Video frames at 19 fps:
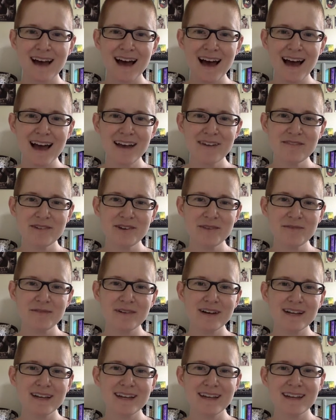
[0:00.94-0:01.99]
Hi
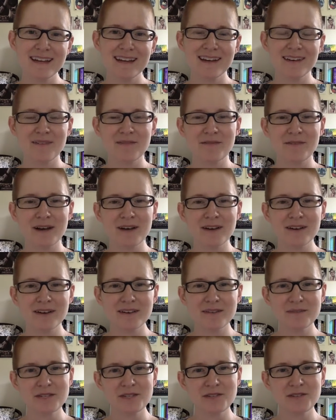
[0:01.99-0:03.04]
everyone,
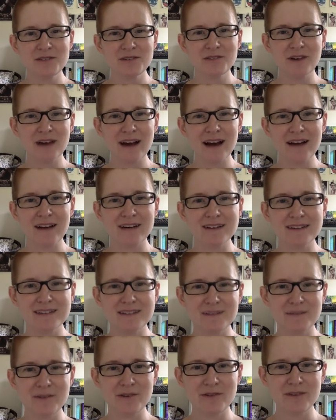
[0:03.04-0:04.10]
welcome to our
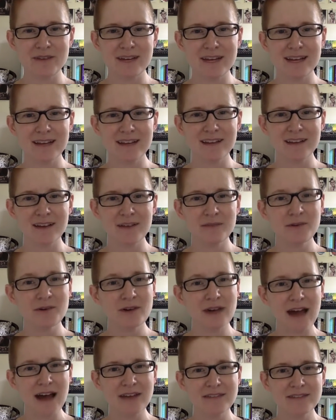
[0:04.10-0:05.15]
Summer Reading Club
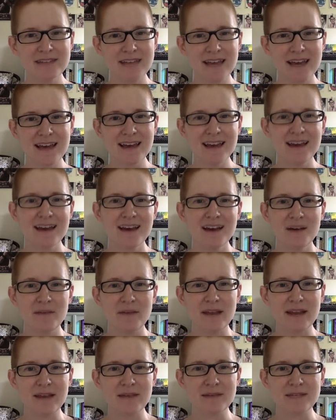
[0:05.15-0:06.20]
Craft Day. My
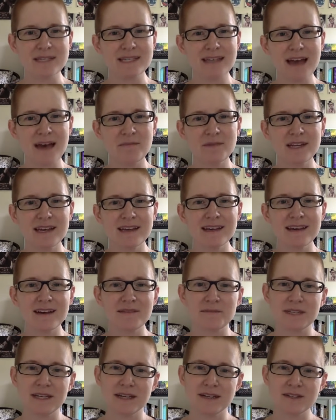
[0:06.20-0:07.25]
name is Dabney, I'm
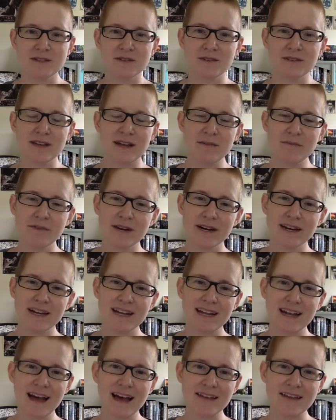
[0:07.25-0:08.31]
the Young Adult Librarian
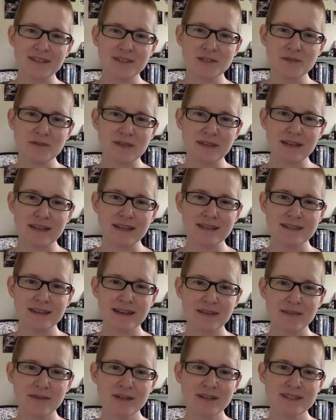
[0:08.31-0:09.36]
at the Twin Lakes
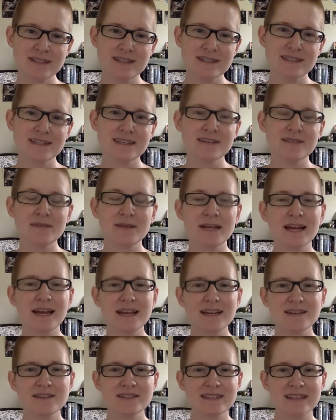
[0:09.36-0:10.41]
Library System and I
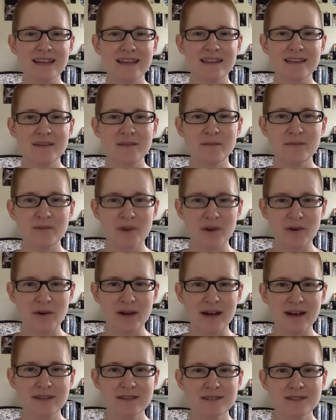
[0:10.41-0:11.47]
use they, them
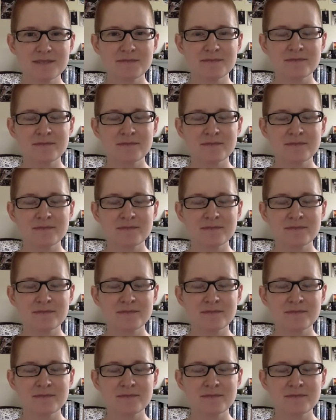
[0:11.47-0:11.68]
pronouns.